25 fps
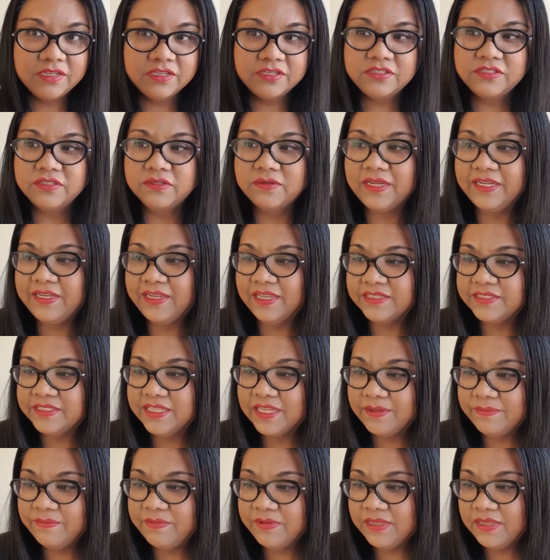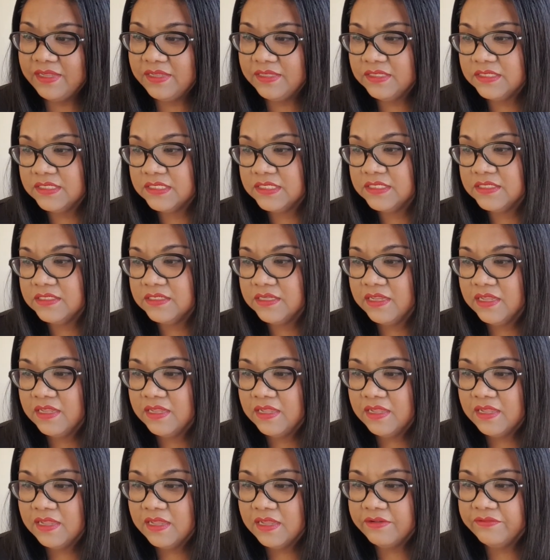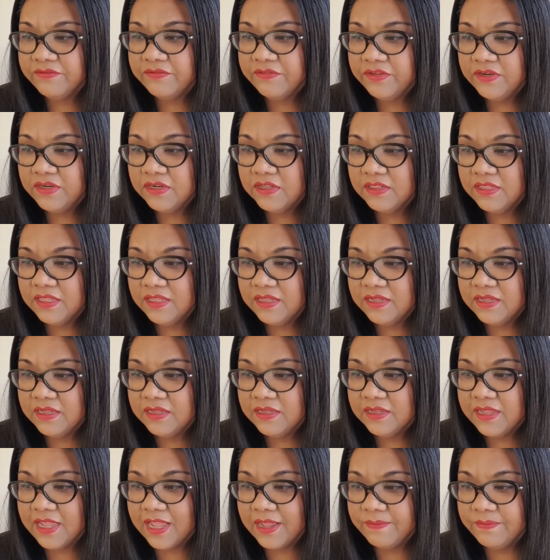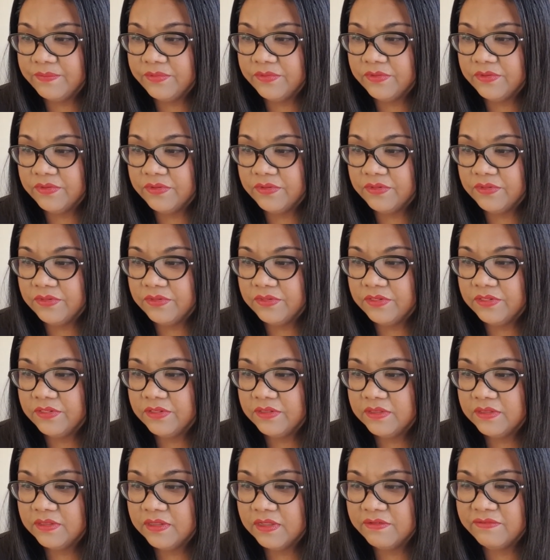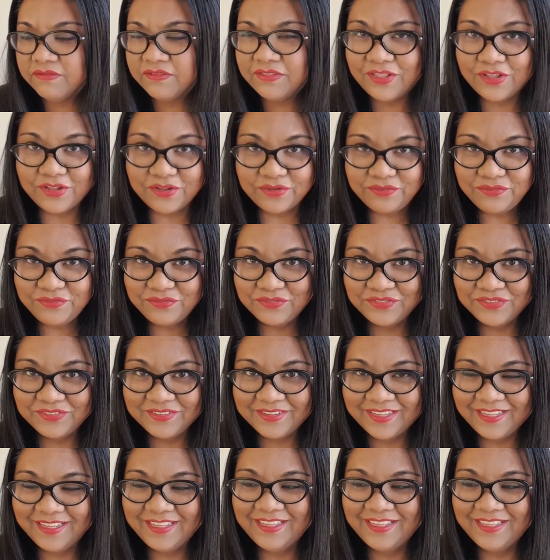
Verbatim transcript: So I guess that means vanilla apple of love.